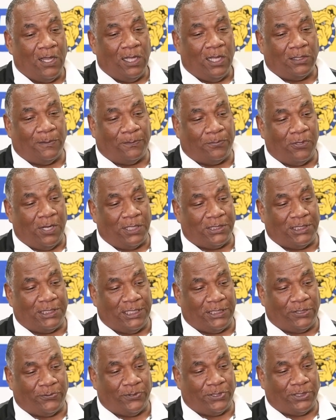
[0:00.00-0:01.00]
the
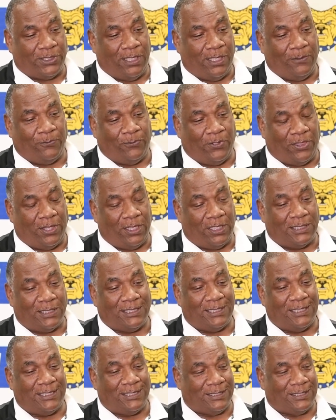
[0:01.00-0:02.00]
process with
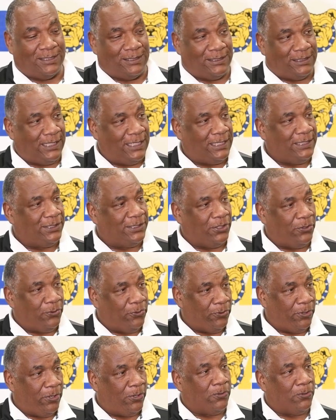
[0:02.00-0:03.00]
us is continue to
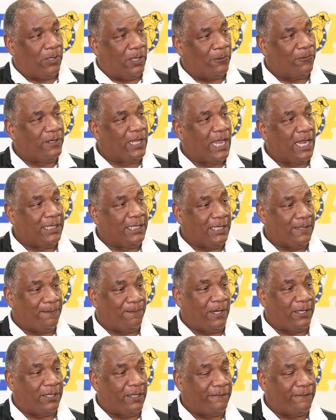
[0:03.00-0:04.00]
grow, and we got to get
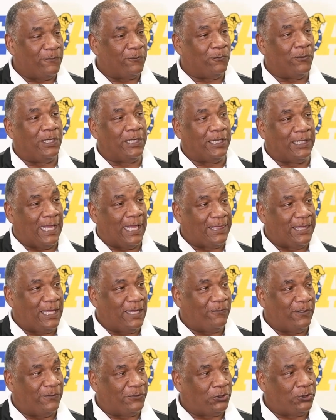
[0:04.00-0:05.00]
better every week. And I
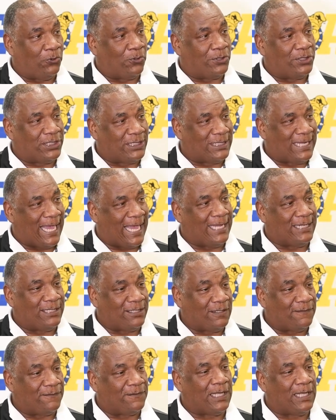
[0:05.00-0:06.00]
think we're showing
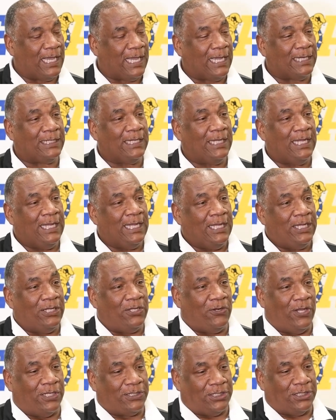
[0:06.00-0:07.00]
signs of that.
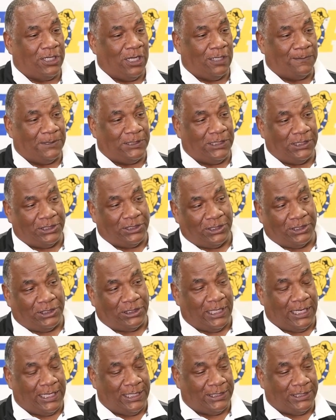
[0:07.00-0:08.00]
As the competition
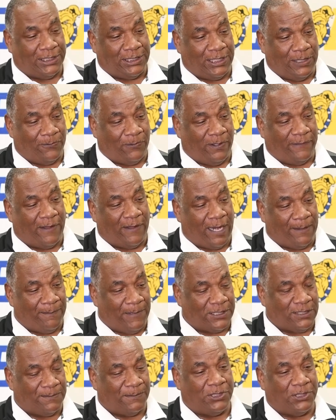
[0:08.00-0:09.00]
changes, then we've got to
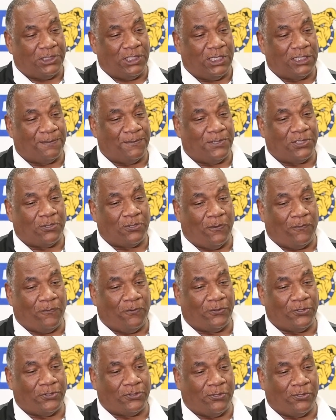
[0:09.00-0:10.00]
make some adjustments, so
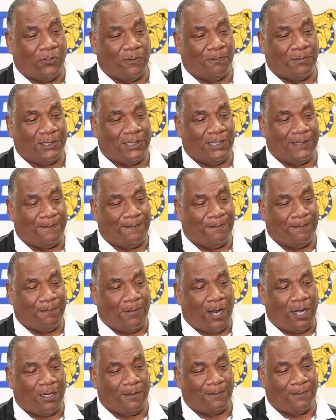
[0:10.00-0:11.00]
forth and so on. But the
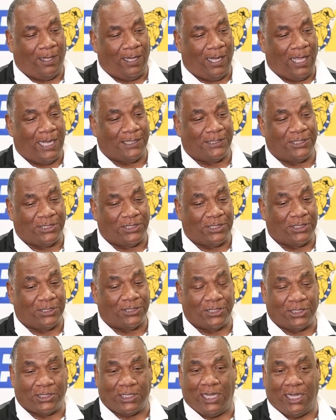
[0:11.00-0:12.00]
bottom line is still
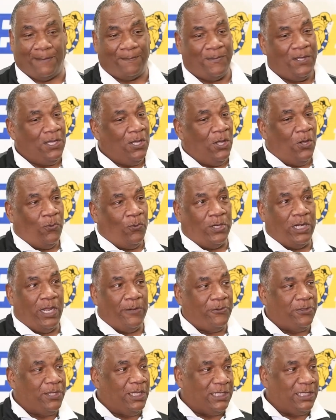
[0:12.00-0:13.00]
the same. When
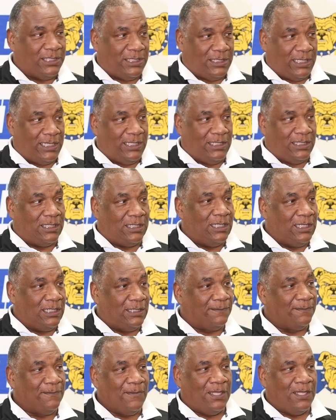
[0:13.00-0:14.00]
everything is said and
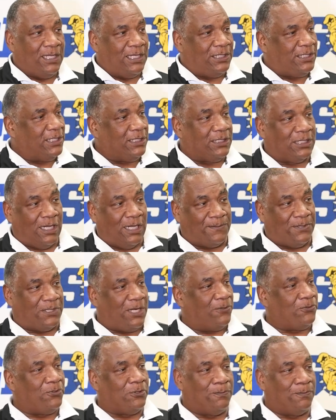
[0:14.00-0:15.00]
done, it still comes
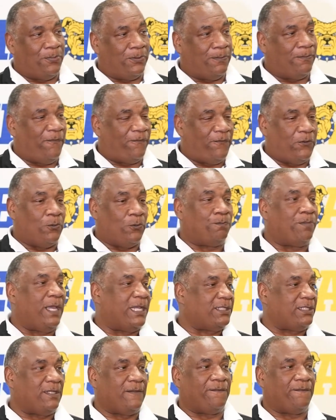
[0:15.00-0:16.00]
down to a few
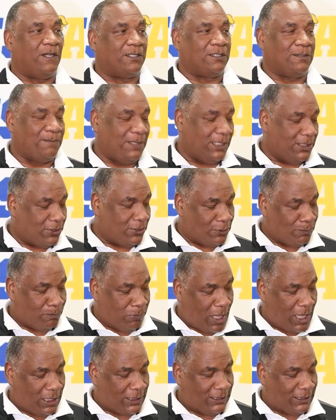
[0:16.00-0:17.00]
basic fundamentals:
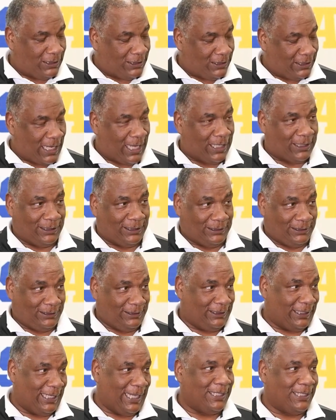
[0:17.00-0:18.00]
blocking, tackling,
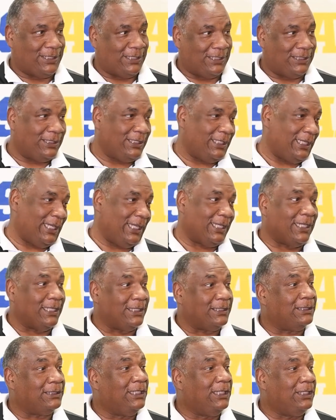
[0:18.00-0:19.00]
catching,
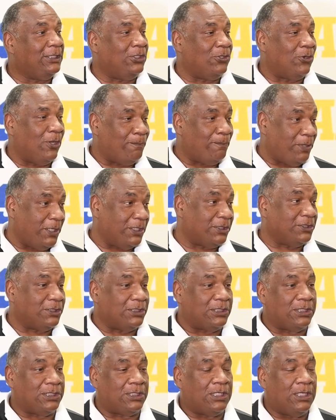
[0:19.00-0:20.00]
kicking, and
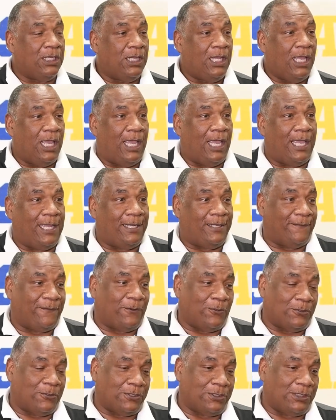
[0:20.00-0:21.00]
penalties. And of
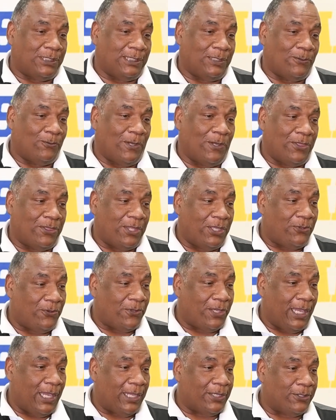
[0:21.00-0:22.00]
course, then the one thing you
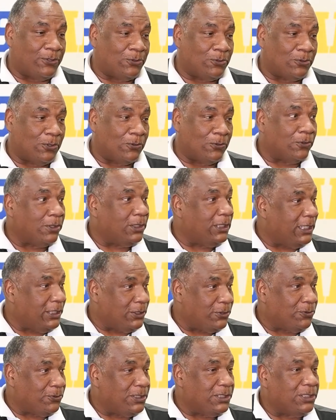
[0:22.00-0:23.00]
can't control,
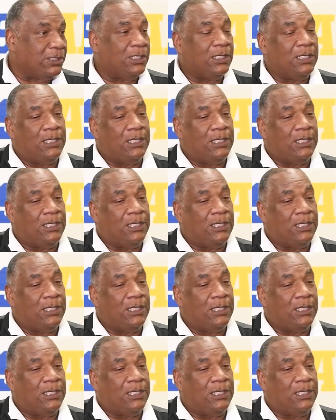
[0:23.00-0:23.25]
injuries.